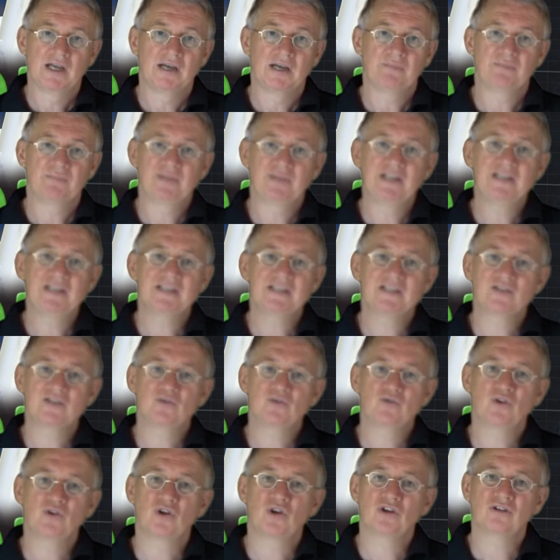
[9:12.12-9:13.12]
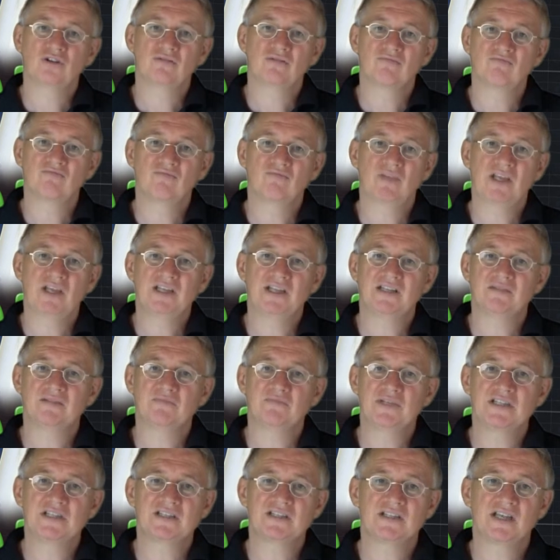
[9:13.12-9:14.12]
Please do not make the
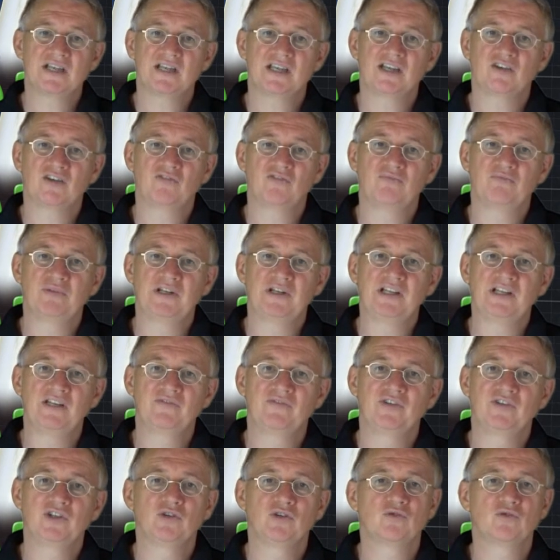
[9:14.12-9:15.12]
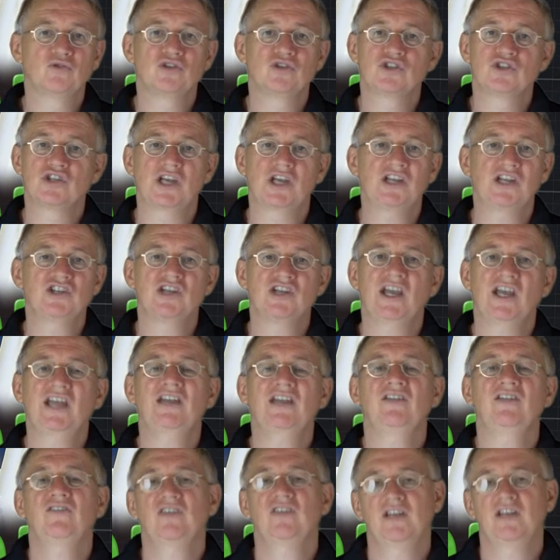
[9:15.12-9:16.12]
mistake of believing you could change
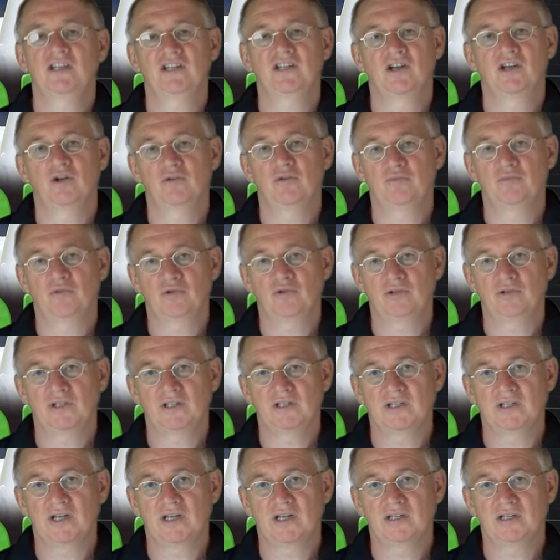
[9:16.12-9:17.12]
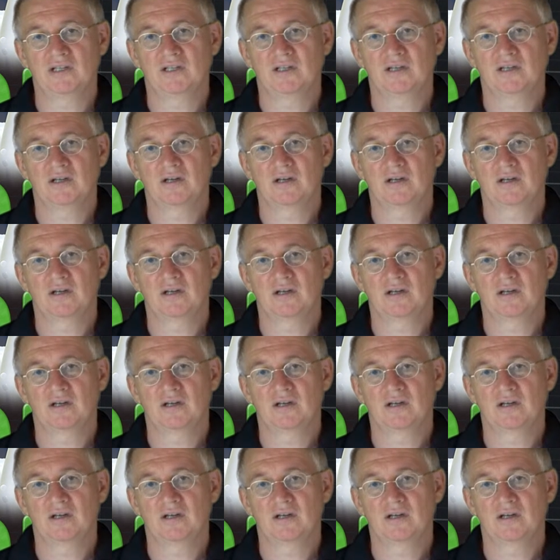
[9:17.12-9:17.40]
anything in the oil protein diet.